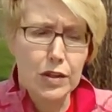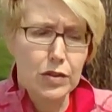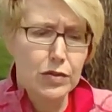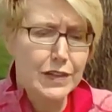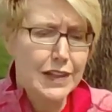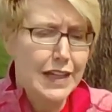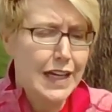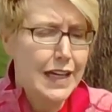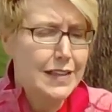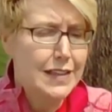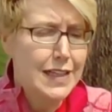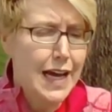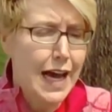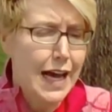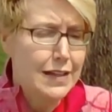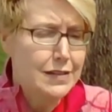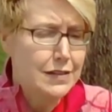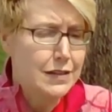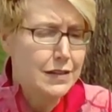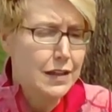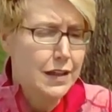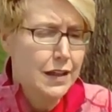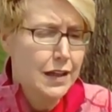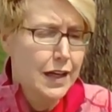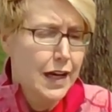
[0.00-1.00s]
Create
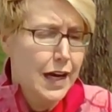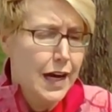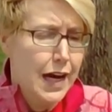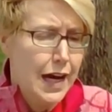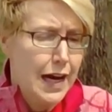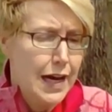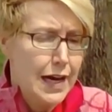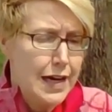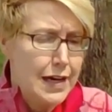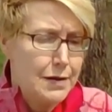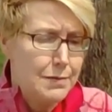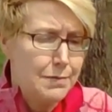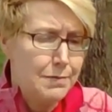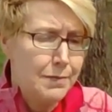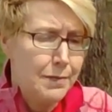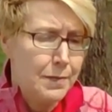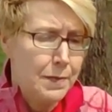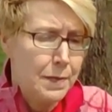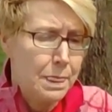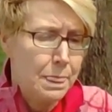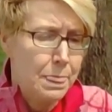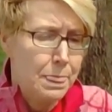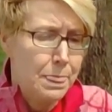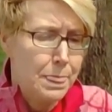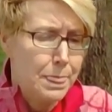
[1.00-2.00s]
task.
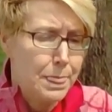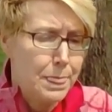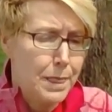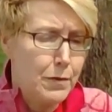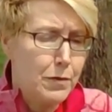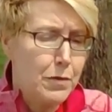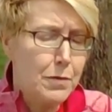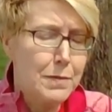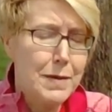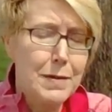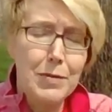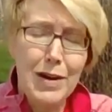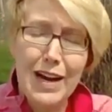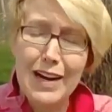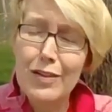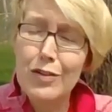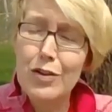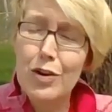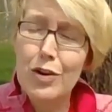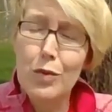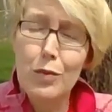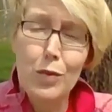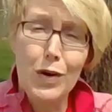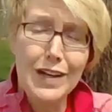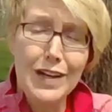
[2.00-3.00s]
Remember,
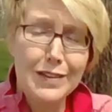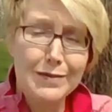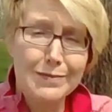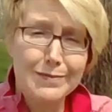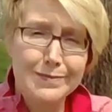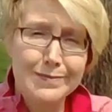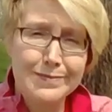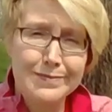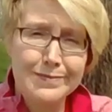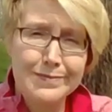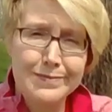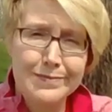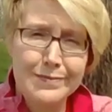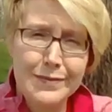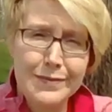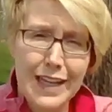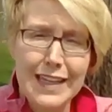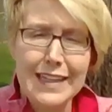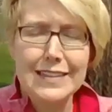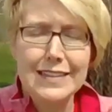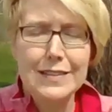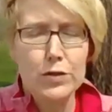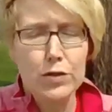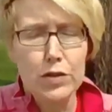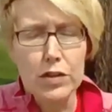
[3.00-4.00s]

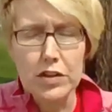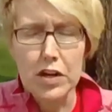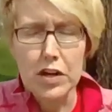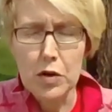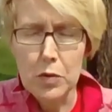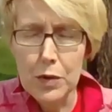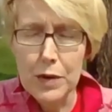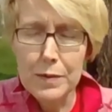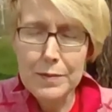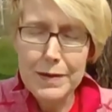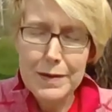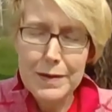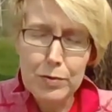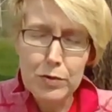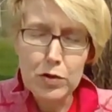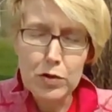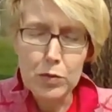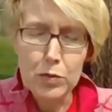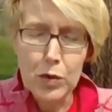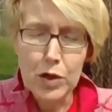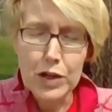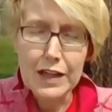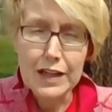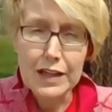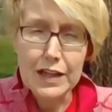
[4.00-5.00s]
I sort of know what people
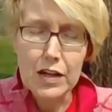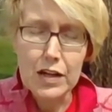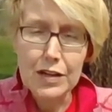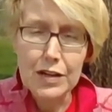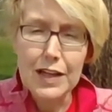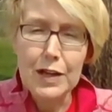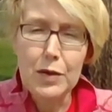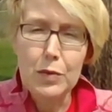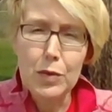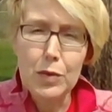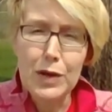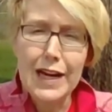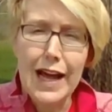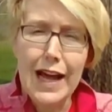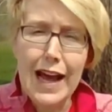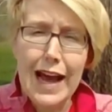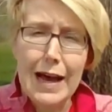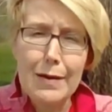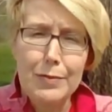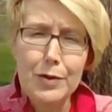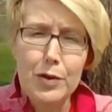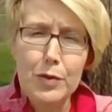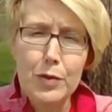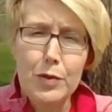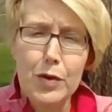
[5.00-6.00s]
are working on, like what
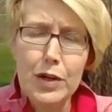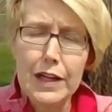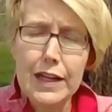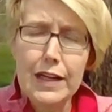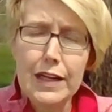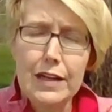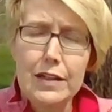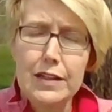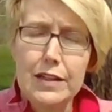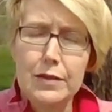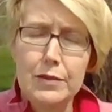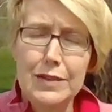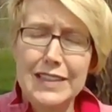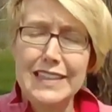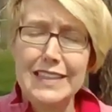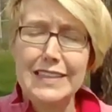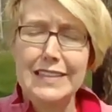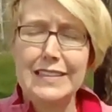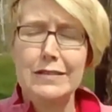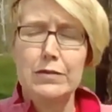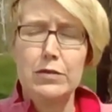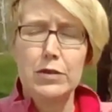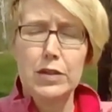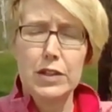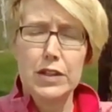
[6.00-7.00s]
app you're working on
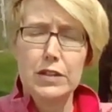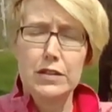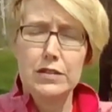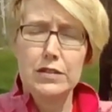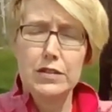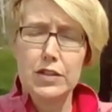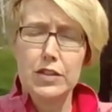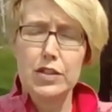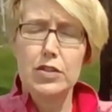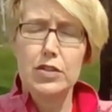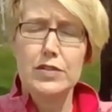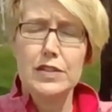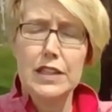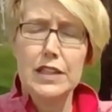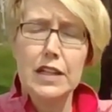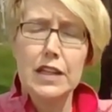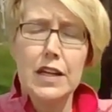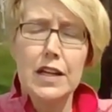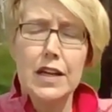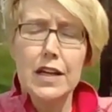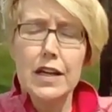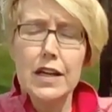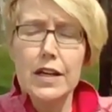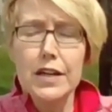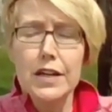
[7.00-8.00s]
and what you're using.
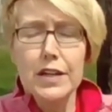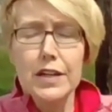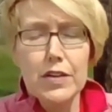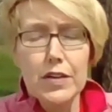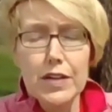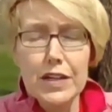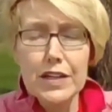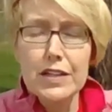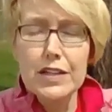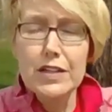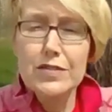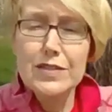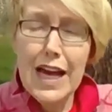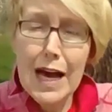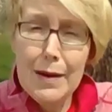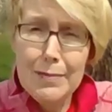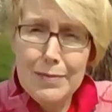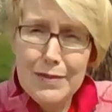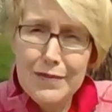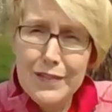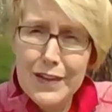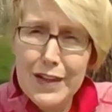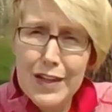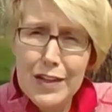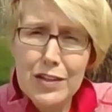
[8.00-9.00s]
You can use
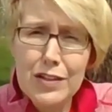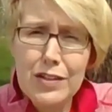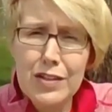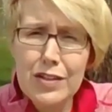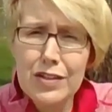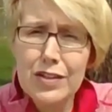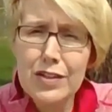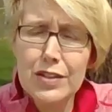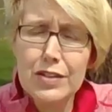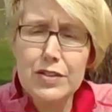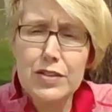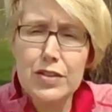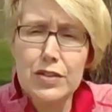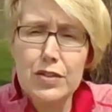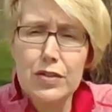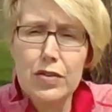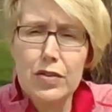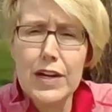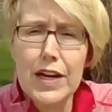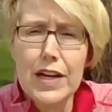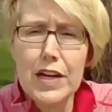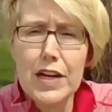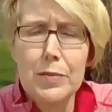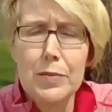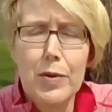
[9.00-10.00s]
App Inventor to
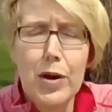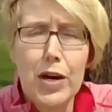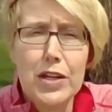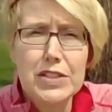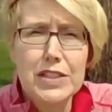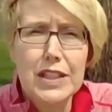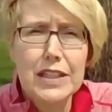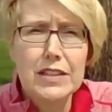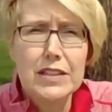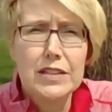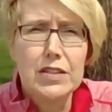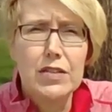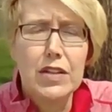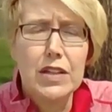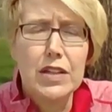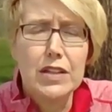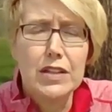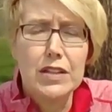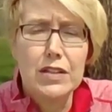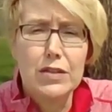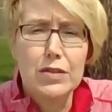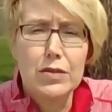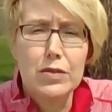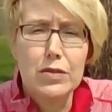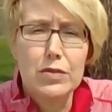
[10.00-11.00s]
create your project. You
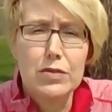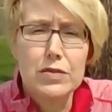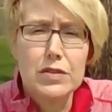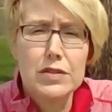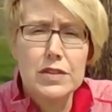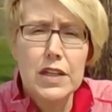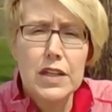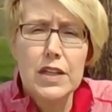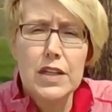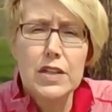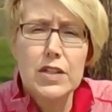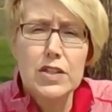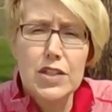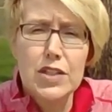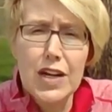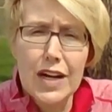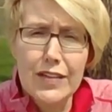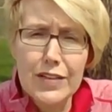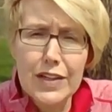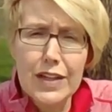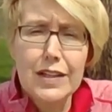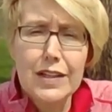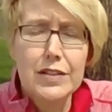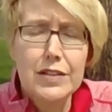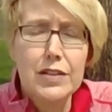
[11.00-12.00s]
can use
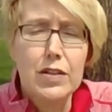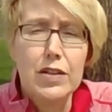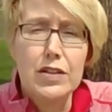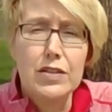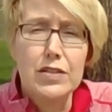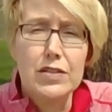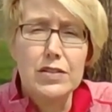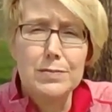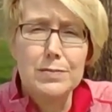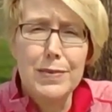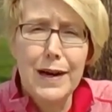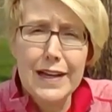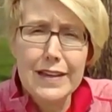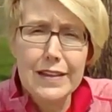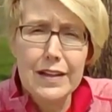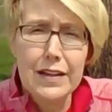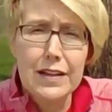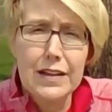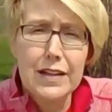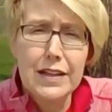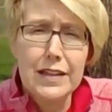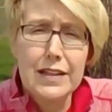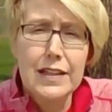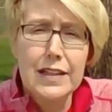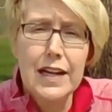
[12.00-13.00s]
Java. You can use
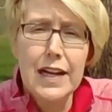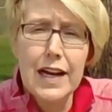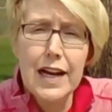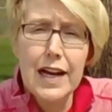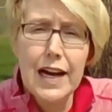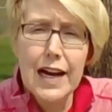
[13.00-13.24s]
Python.